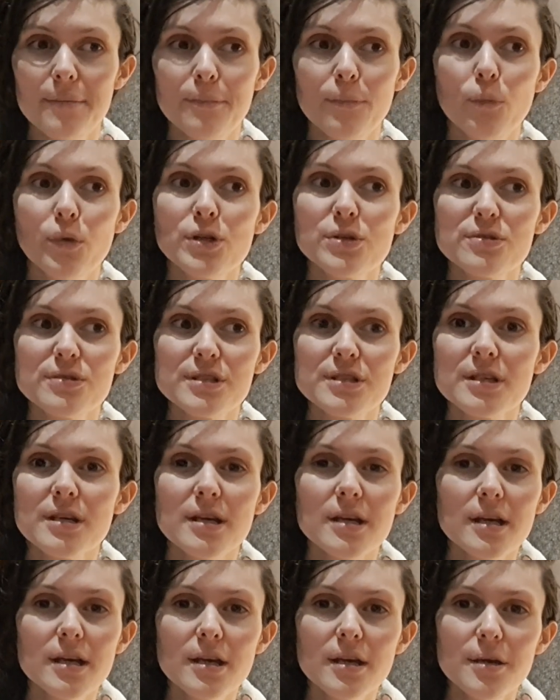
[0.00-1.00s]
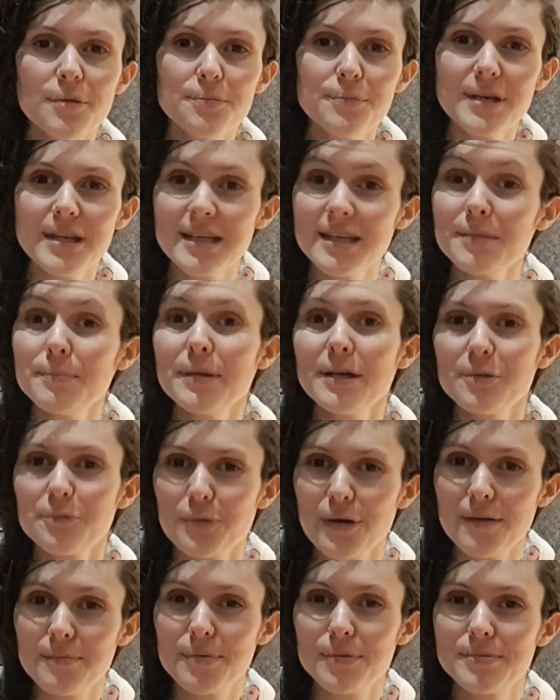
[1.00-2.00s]
which was making meal
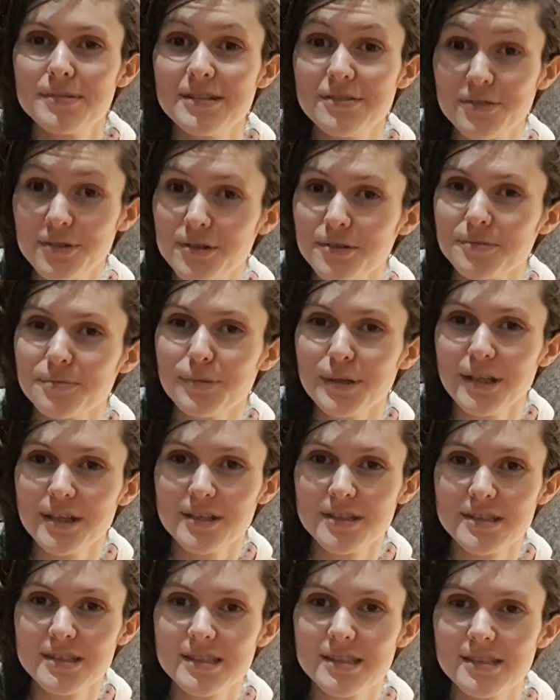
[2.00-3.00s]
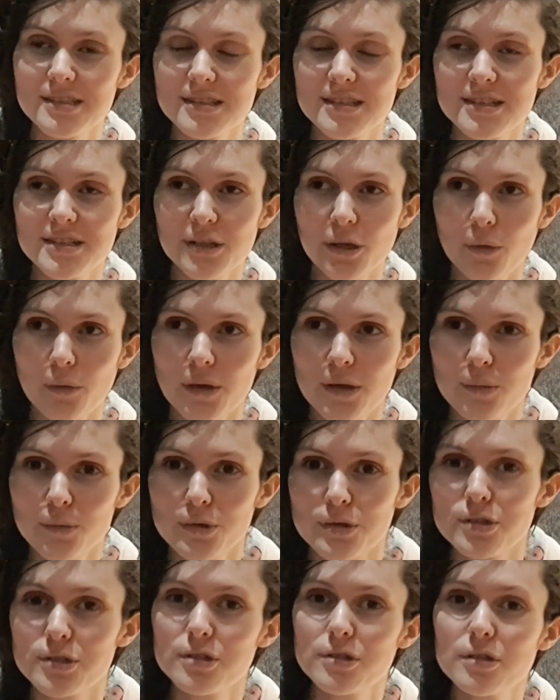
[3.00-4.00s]
prep difficult because, you know, it
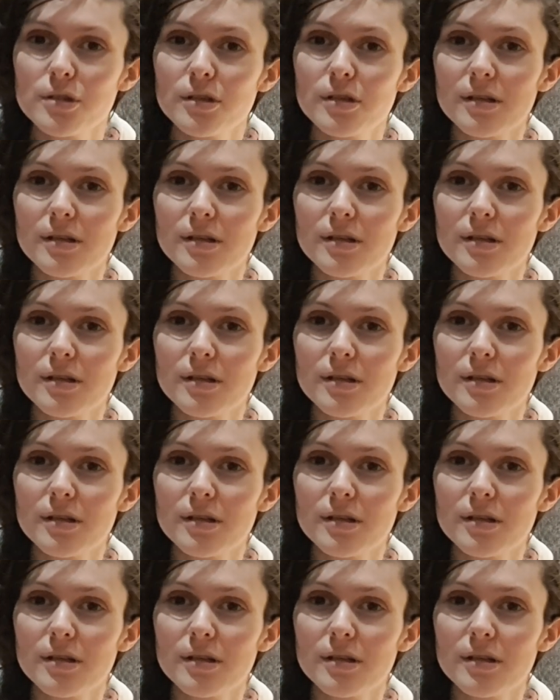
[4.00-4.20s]
was